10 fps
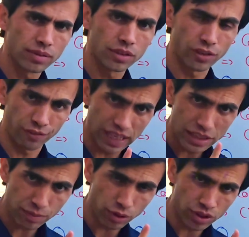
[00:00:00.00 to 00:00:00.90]
The
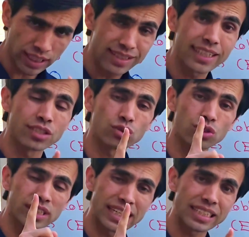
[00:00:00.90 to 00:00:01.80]
first process is to
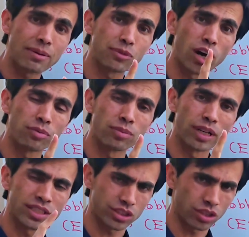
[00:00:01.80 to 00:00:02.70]
set up the
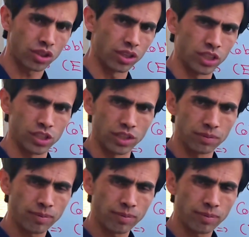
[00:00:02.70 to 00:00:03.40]
optimization condition.